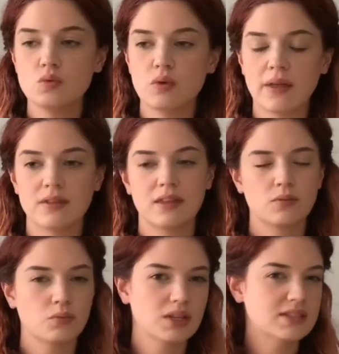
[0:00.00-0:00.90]
rather
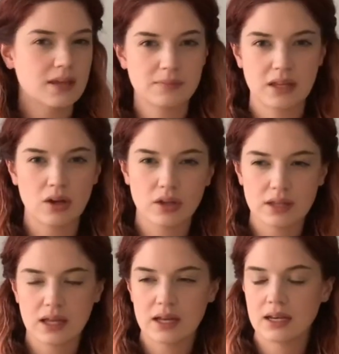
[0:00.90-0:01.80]
than read something
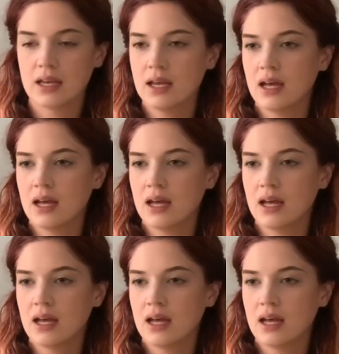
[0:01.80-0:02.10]
online.